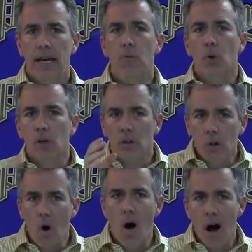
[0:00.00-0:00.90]
And we're a
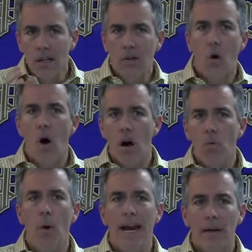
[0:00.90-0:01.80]
long,
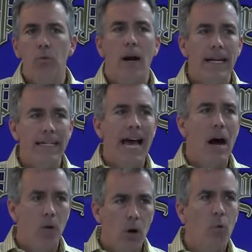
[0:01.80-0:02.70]
long way right
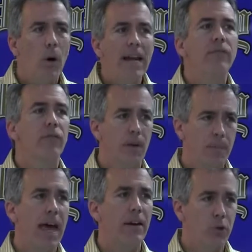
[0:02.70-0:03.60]
now away from
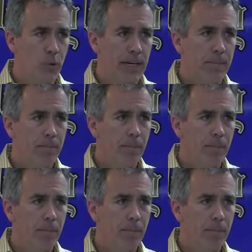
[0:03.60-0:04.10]
that dream.